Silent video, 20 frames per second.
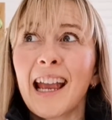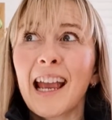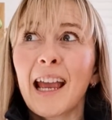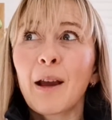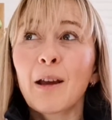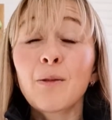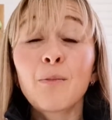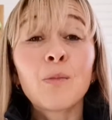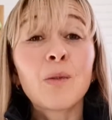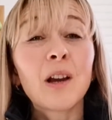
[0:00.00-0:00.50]

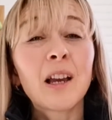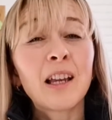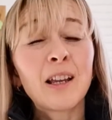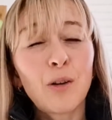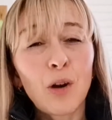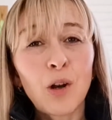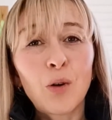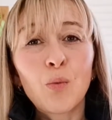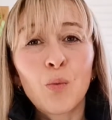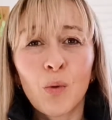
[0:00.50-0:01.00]

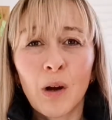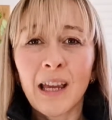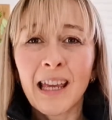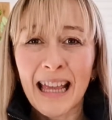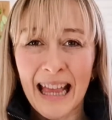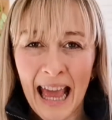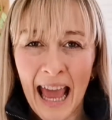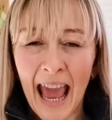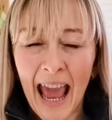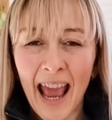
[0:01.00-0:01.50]

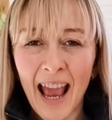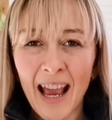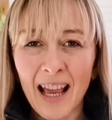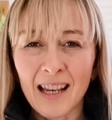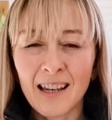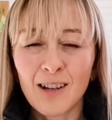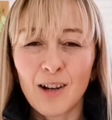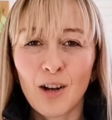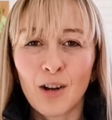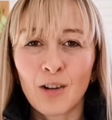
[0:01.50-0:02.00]
it
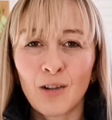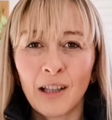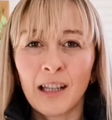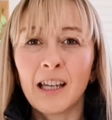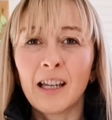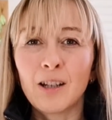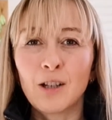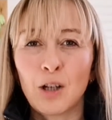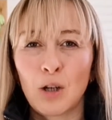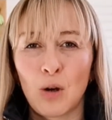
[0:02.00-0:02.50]
can
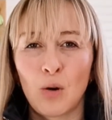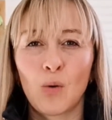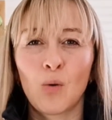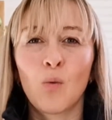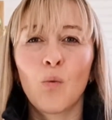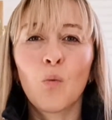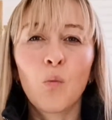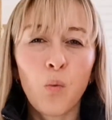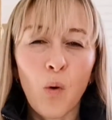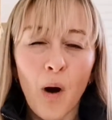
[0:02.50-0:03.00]
lead to
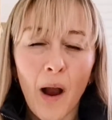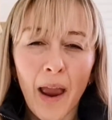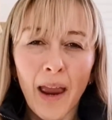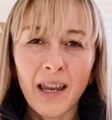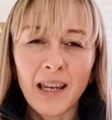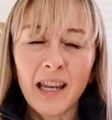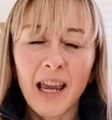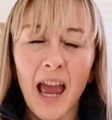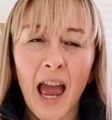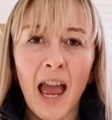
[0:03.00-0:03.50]

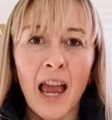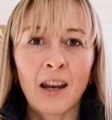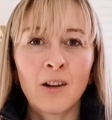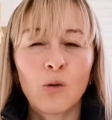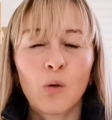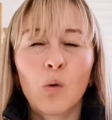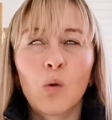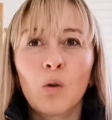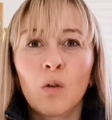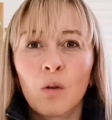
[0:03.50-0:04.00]
weight gain
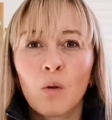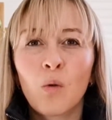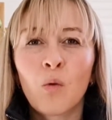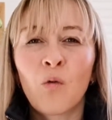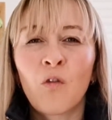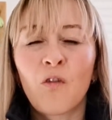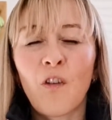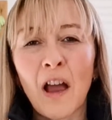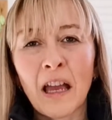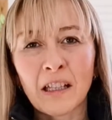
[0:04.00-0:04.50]
or
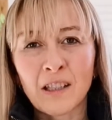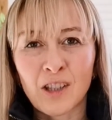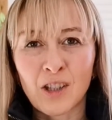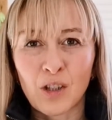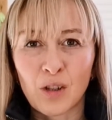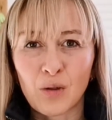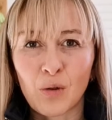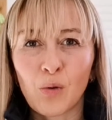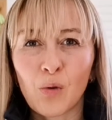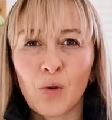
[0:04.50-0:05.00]
fat
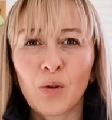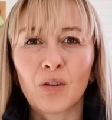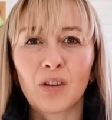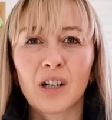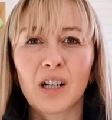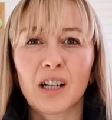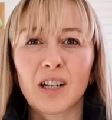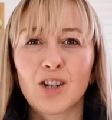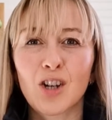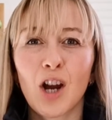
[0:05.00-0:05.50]

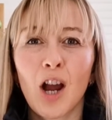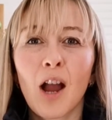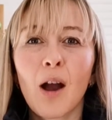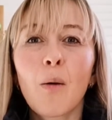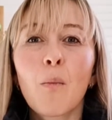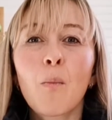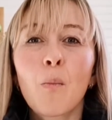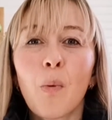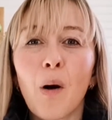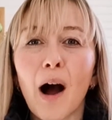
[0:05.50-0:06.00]
storage
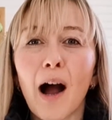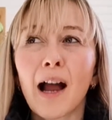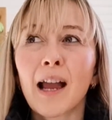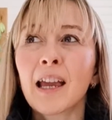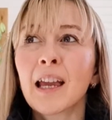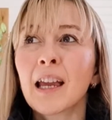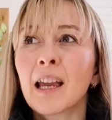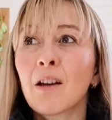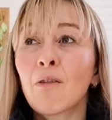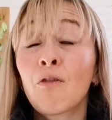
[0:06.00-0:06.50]

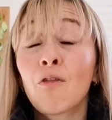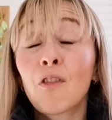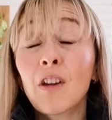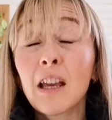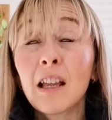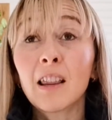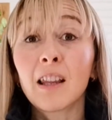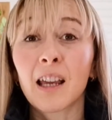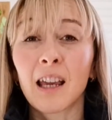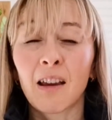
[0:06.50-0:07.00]
by
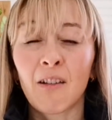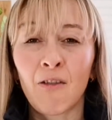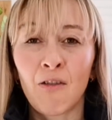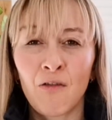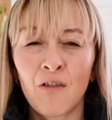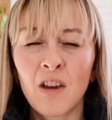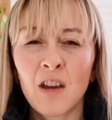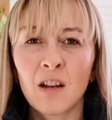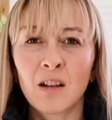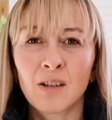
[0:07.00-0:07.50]
feeling
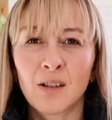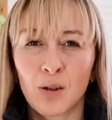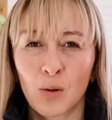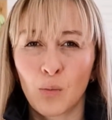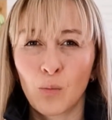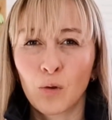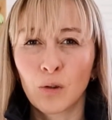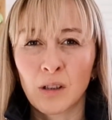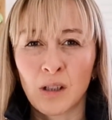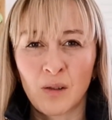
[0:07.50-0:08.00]
fear
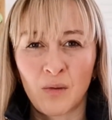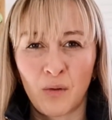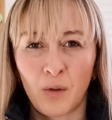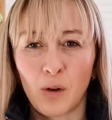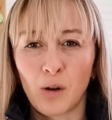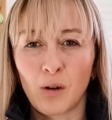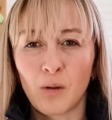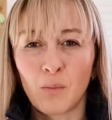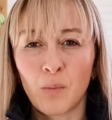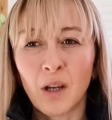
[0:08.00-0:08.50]
towards
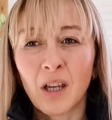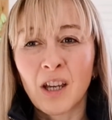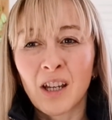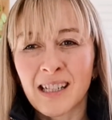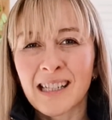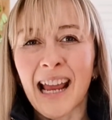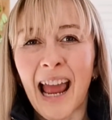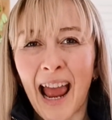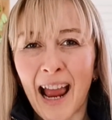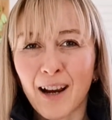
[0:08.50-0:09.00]
food,
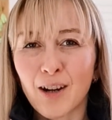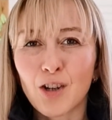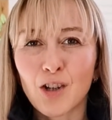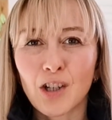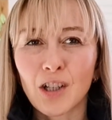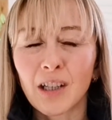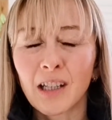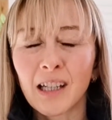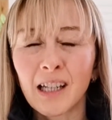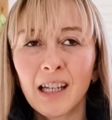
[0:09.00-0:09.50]
because
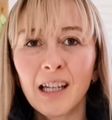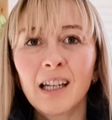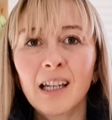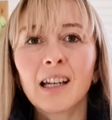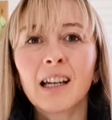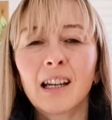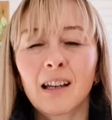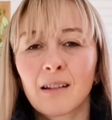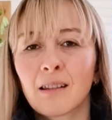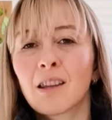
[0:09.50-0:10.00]
actually
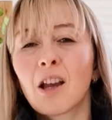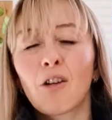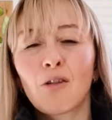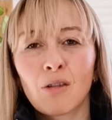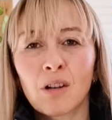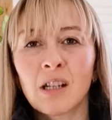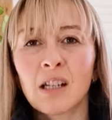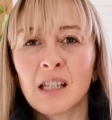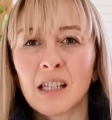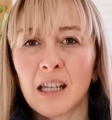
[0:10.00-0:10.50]
there
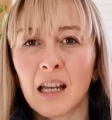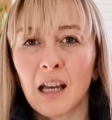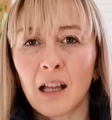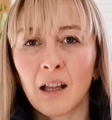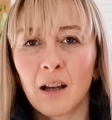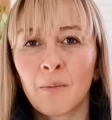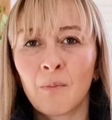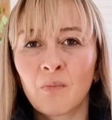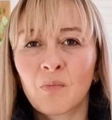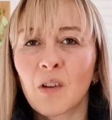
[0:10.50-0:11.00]
is
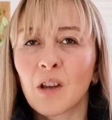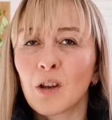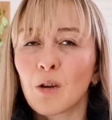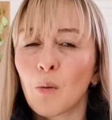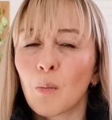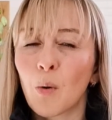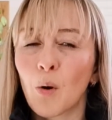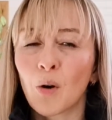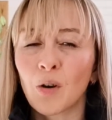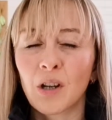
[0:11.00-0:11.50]
your
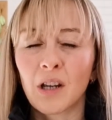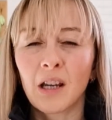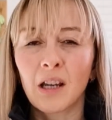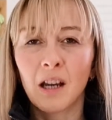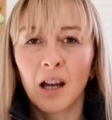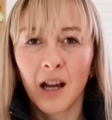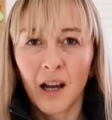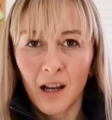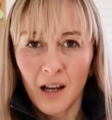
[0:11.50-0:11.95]
body